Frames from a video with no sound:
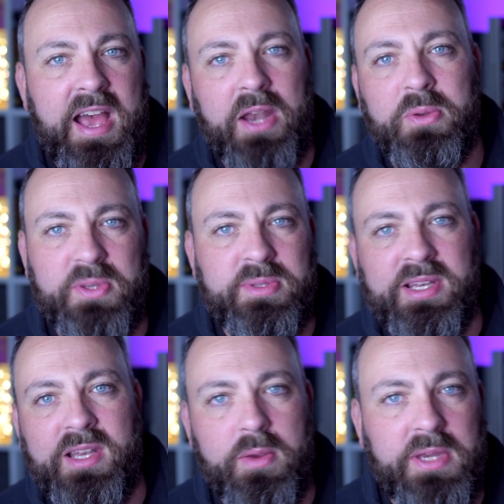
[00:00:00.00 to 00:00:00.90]
and also into
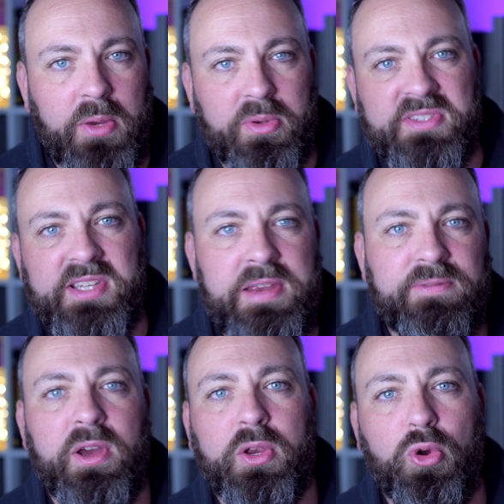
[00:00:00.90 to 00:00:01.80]
low yield or
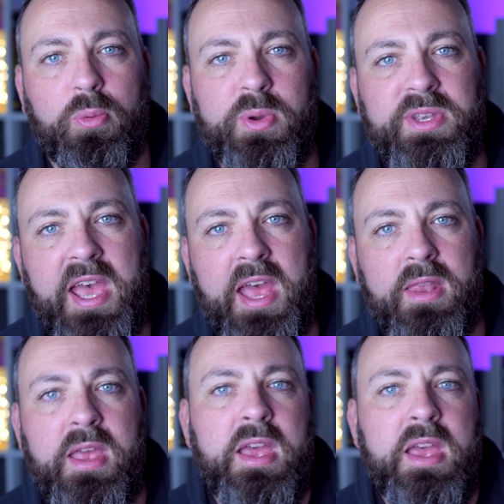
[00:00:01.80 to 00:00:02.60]
safer corporate debt.